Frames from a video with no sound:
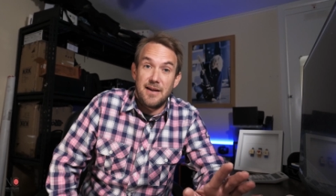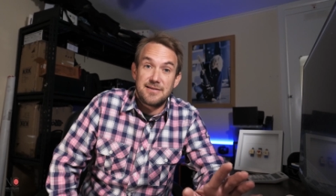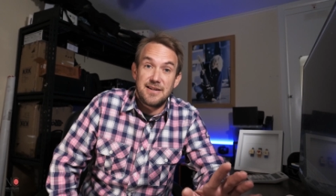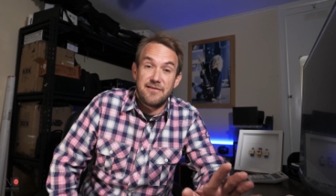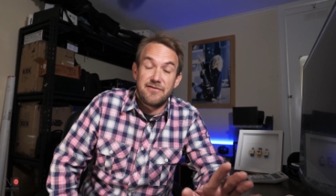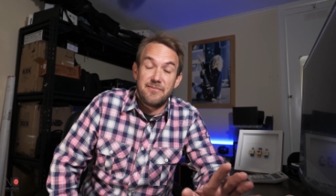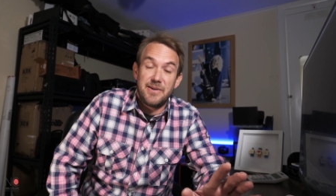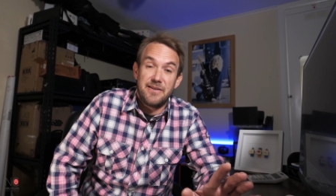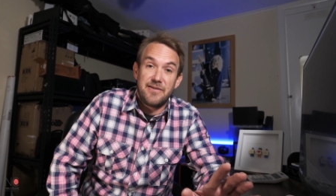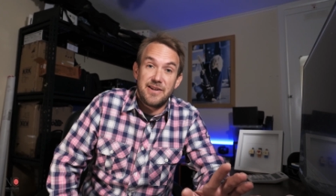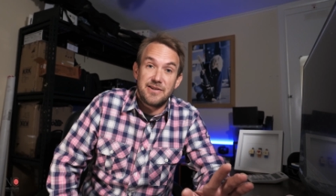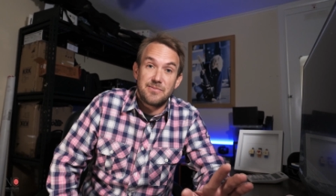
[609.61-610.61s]
That's it from me
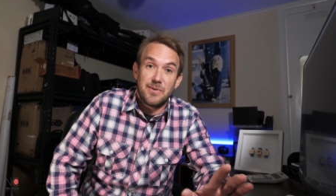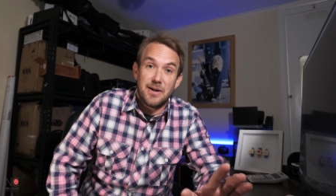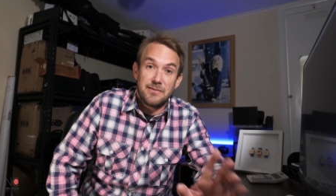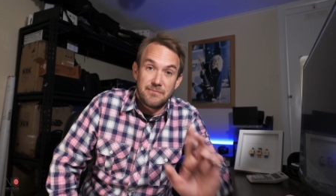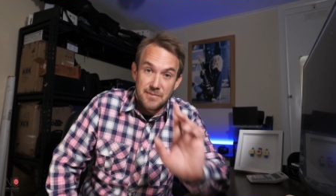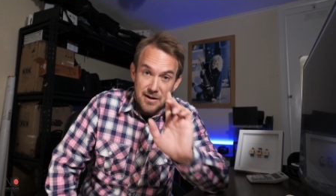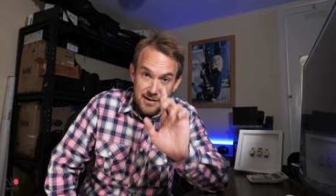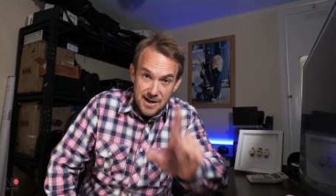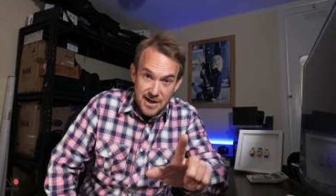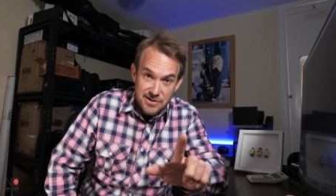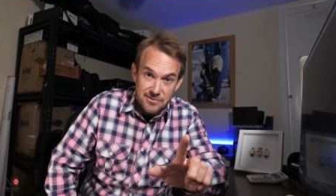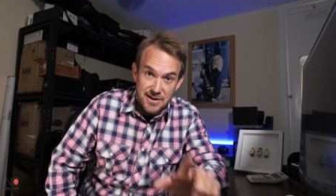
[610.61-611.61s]
for this one. I'll
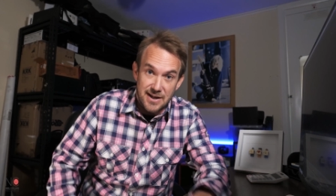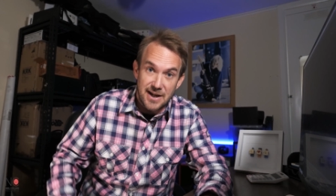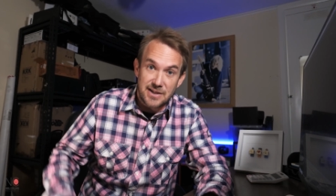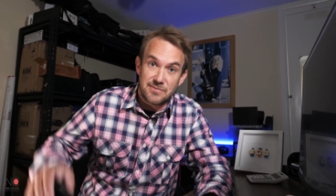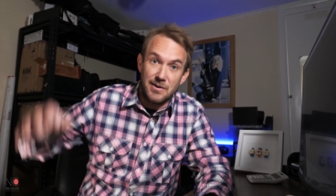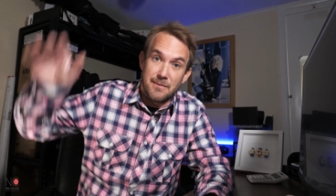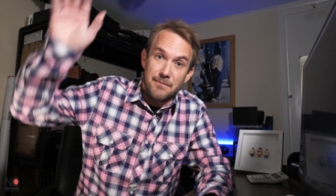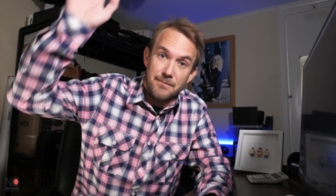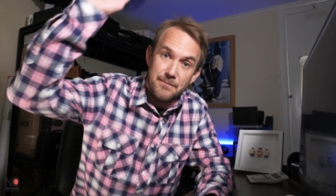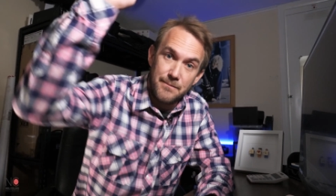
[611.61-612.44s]
catch you in the next one.